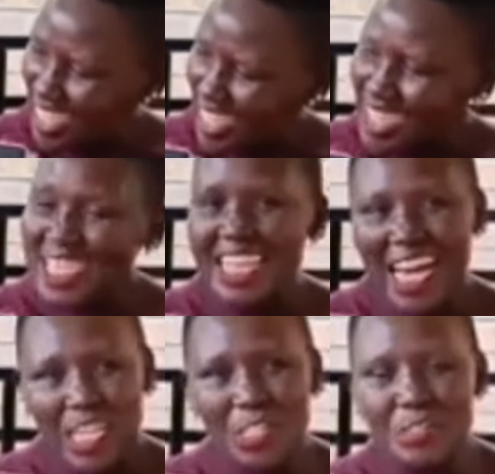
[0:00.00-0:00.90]
This
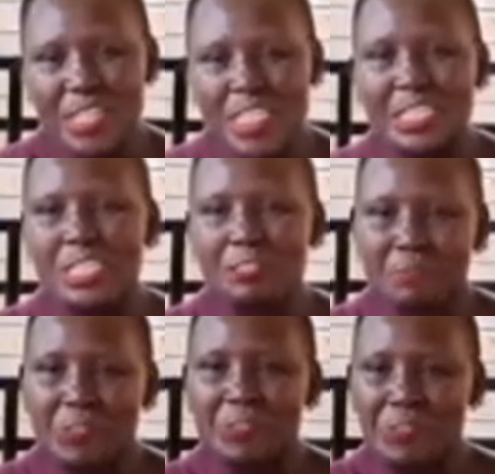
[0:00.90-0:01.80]
girl, Trudy, is a
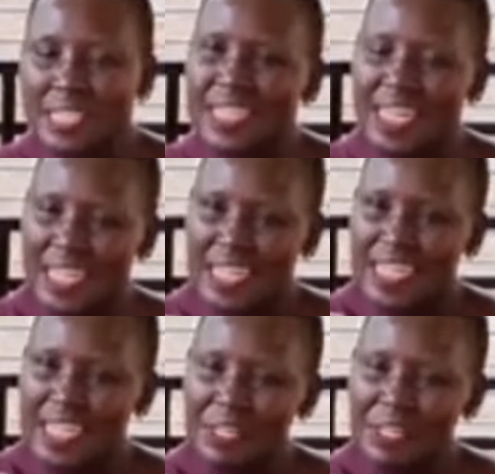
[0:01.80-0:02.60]
special girl.